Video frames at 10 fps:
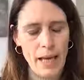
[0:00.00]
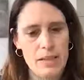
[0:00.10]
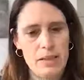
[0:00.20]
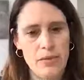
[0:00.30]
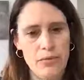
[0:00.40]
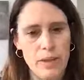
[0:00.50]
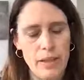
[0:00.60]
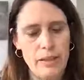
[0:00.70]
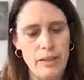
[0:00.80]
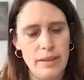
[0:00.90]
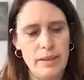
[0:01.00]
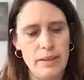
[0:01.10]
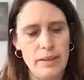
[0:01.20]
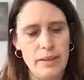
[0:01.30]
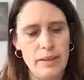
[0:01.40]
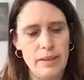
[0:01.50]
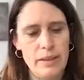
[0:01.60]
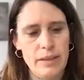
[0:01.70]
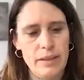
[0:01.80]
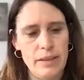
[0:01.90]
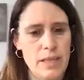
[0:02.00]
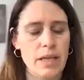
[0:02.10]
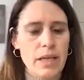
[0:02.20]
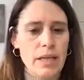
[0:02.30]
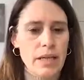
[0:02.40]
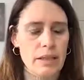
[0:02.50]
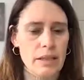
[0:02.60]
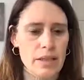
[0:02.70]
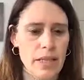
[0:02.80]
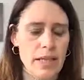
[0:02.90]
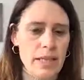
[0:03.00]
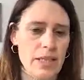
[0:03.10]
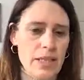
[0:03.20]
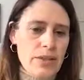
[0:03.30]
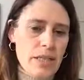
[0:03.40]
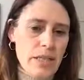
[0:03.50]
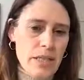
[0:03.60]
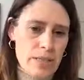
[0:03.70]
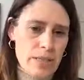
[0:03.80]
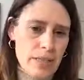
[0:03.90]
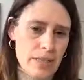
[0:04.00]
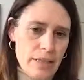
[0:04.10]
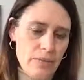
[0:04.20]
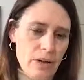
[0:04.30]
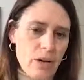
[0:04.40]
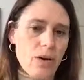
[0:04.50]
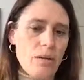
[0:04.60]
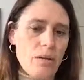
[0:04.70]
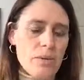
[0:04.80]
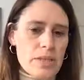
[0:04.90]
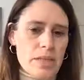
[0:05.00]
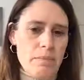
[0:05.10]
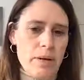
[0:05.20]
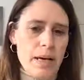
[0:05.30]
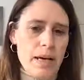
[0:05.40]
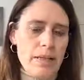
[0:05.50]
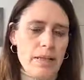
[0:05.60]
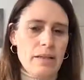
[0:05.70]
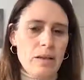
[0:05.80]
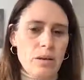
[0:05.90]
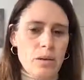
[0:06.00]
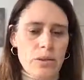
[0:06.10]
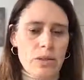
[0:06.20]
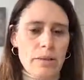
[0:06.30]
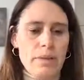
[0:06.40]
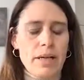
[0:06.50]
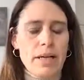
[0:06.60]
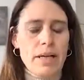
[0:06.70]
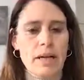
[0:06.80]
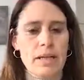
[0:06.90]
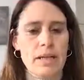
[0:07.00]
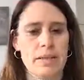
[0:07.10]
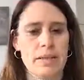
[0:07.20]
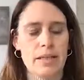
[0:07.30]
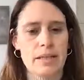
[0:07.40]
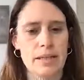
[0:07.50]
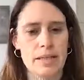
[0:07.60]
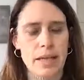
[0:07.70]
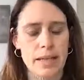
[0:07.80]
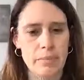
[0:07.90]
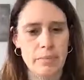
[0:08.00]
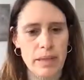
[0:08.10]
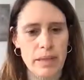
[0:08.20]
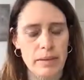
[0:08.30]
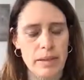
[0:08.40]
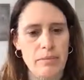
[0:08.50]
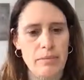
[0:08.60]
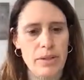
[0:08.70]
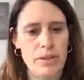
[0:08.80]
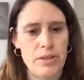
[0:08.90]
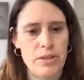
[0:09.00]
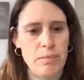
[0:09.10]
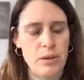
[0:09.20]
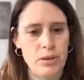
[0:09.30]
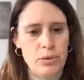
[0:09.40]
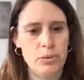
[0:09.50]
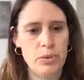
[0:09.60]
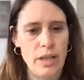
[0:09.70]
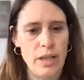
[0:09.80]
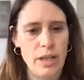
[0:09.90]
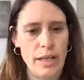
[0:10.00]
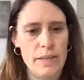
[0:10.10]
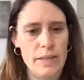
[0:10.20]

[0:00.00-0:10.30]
So if we look at the natural course, the teenagers, interestingly, were almost as bad in the long term as the adults. They did slightly better, which about 2 lines,